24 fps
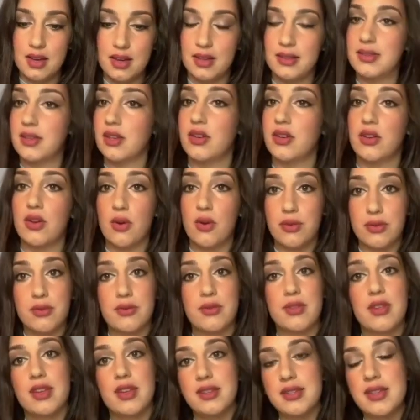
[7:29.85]
it's going to go
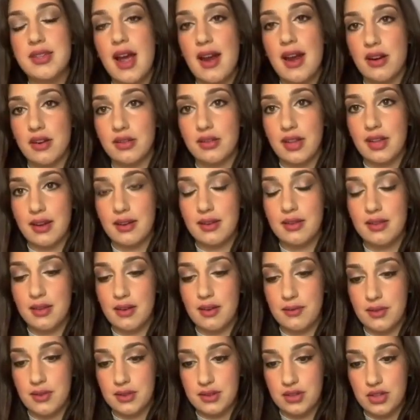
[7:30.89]
through the entire length
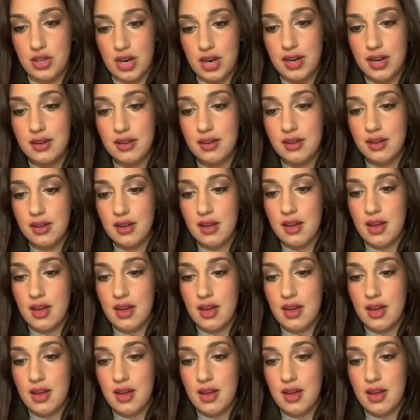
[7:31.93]
of the string.